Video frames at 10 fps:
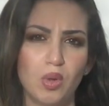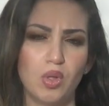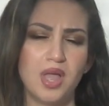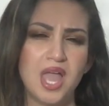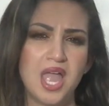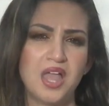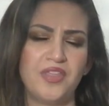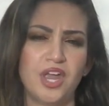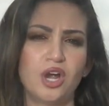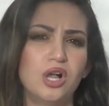Bowl.
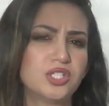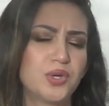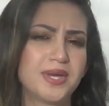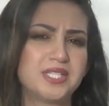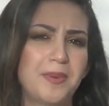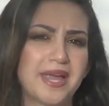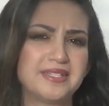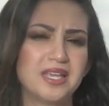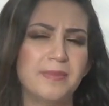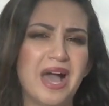They are also
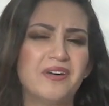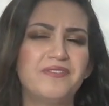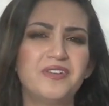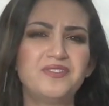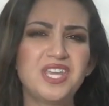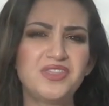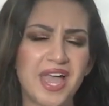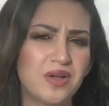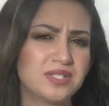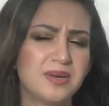expecting about
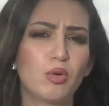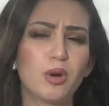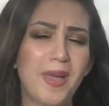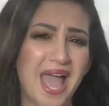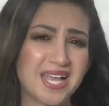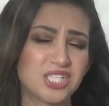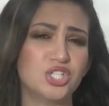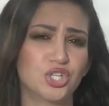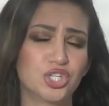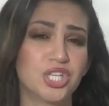50,000 more
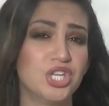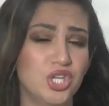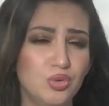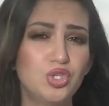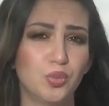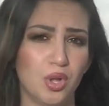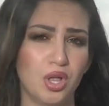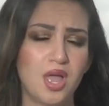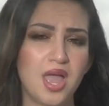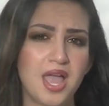passengers than
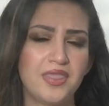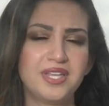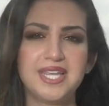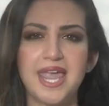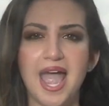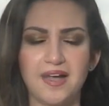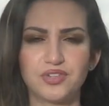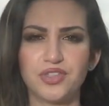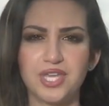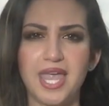usual the day
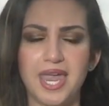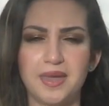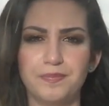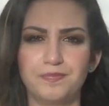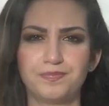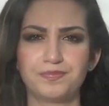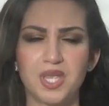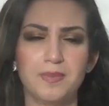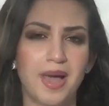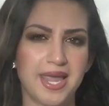after the game.
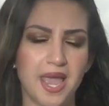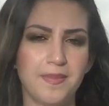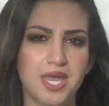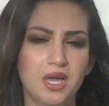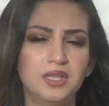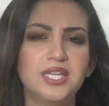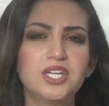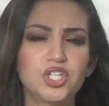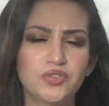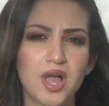In Miami,
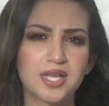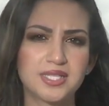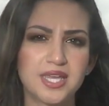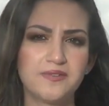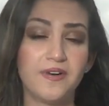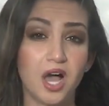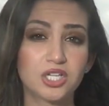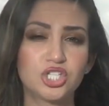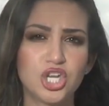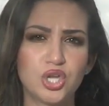Alina Shirazi,
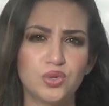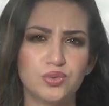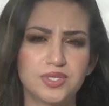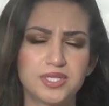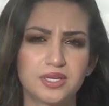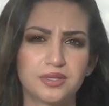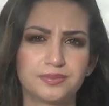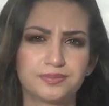Fox News.